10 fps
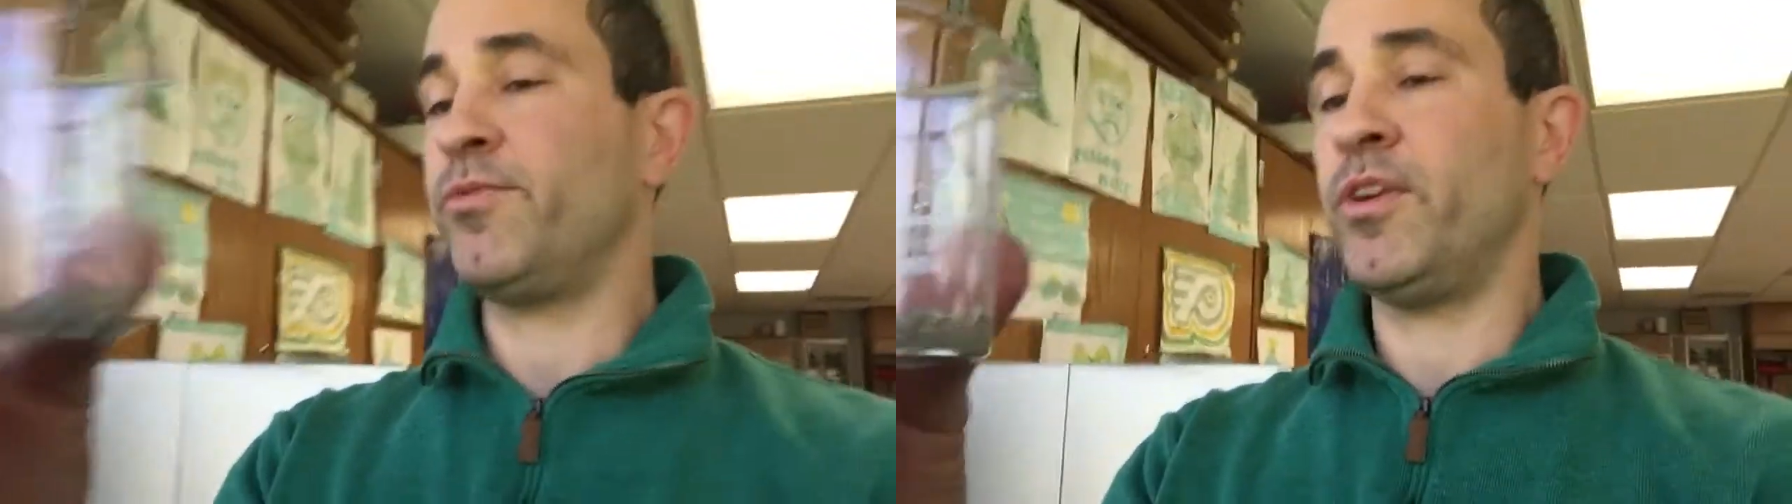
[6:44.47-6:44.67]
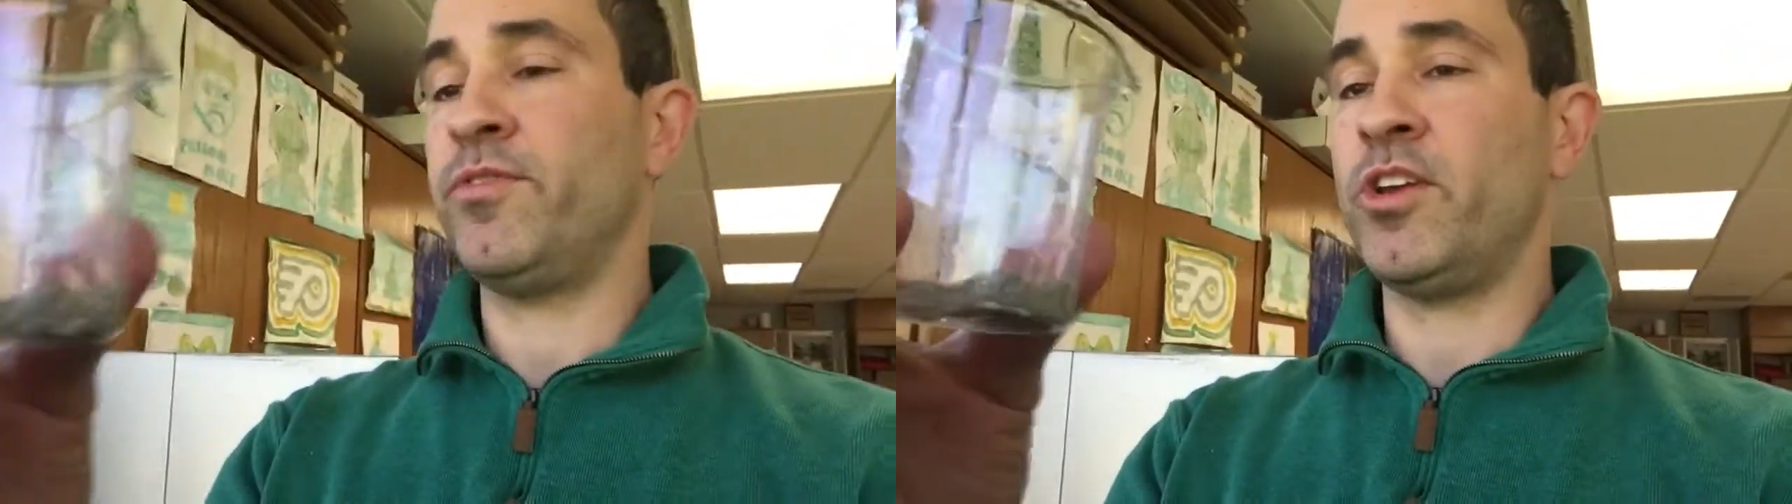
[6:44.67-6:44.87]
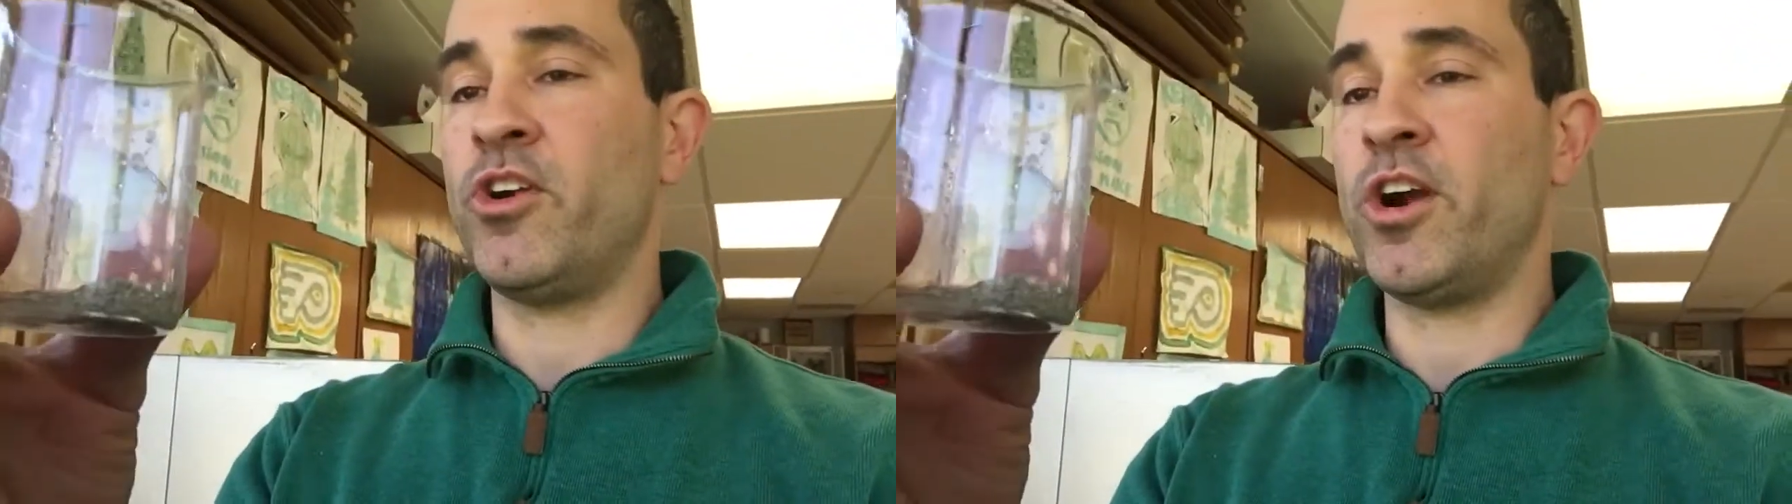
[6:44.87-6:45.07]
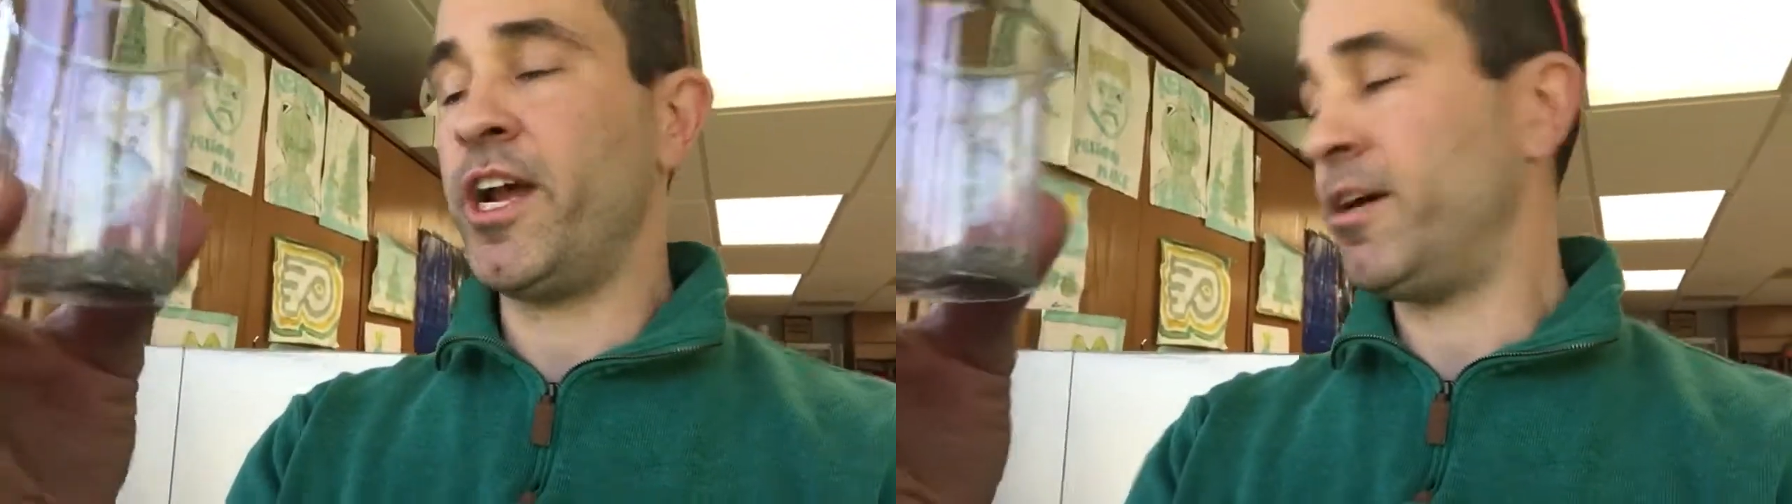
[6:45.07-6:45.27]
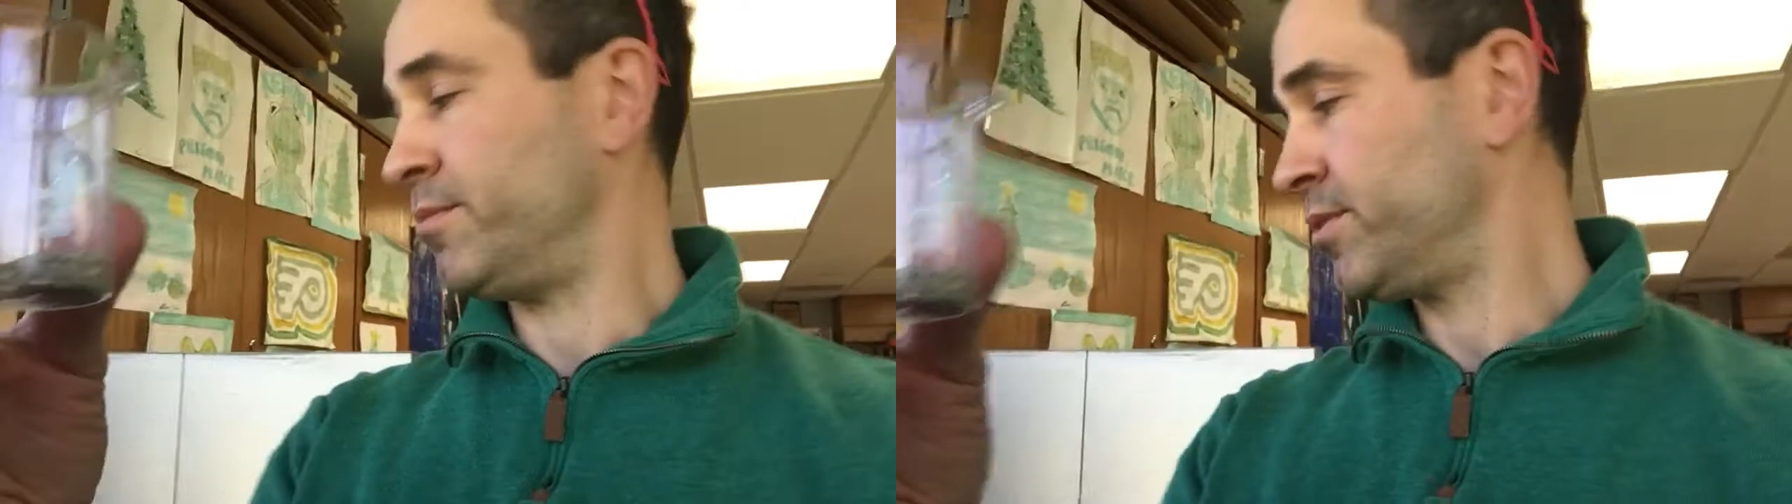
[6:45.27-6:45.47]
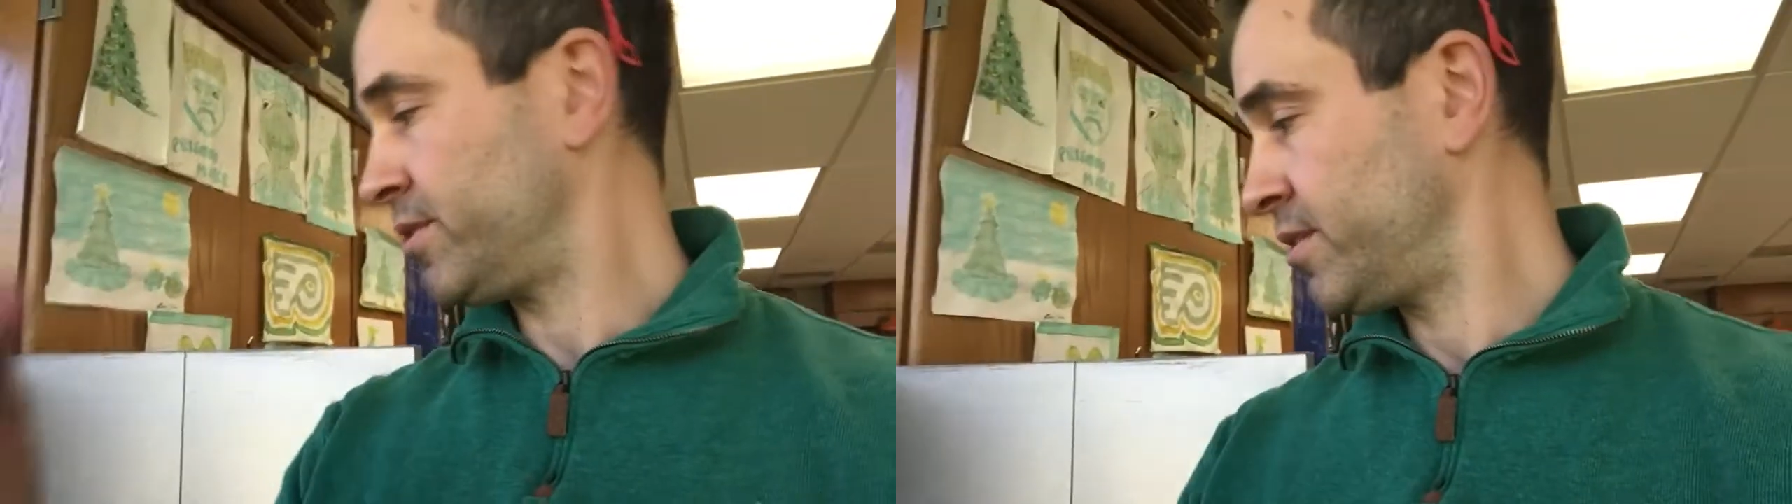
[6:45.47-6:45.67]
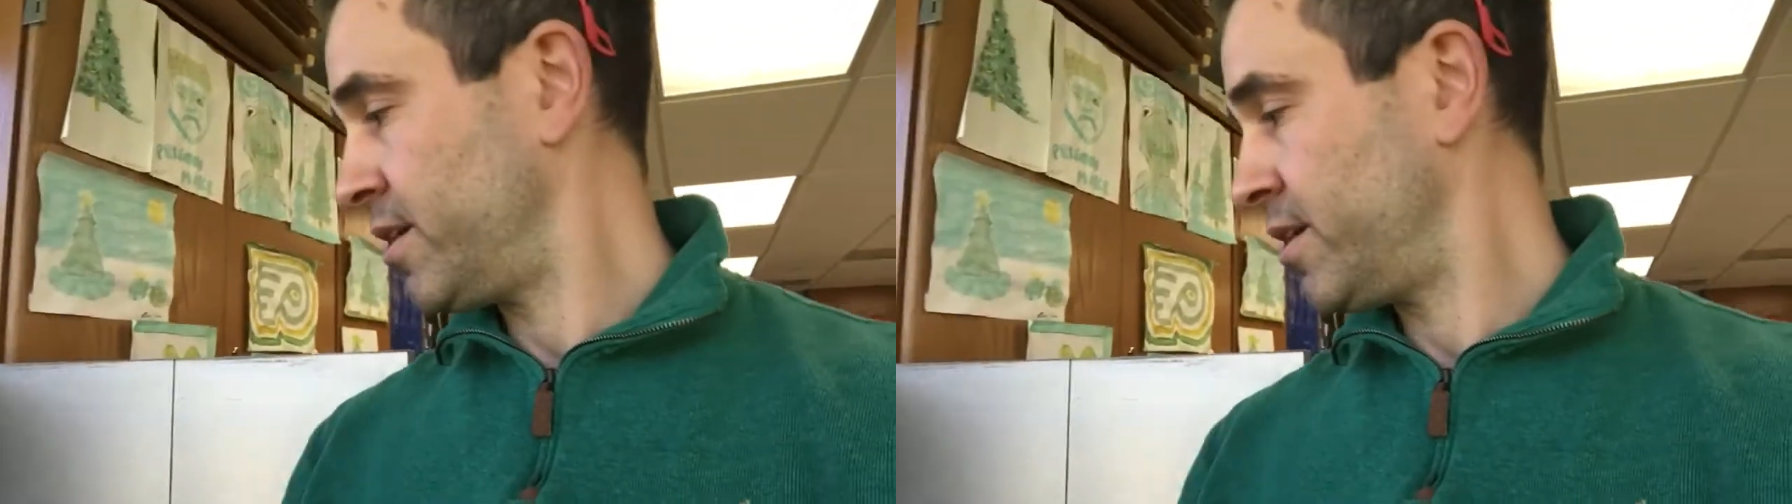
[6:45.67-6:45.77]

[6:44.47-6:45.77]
50 grams,